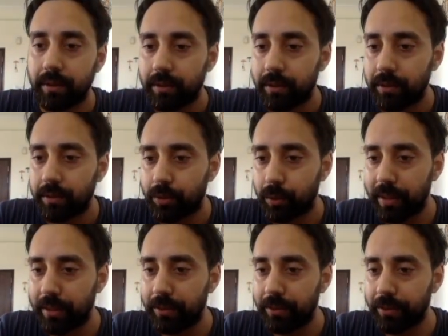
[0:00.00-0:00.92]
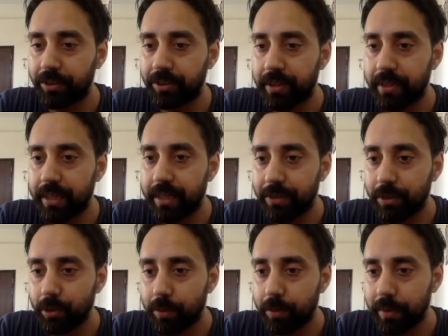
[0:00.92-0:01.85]
So I switched the network to
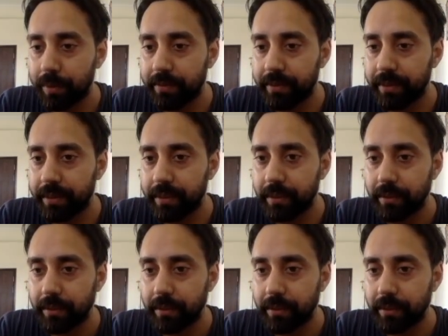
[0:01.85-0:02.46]
Pulsechain.